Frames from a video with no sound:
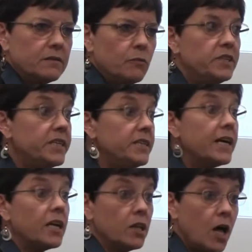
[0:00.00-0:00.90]
We did
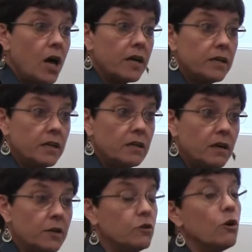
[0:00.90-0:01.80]
that a lot
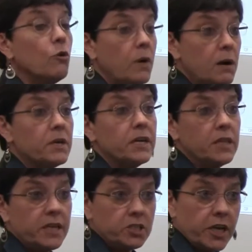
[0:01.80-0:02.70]
under Obama in
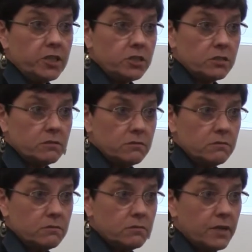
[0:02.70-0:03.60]
the education
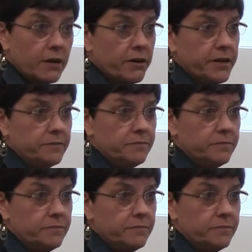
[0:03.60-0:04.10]
area.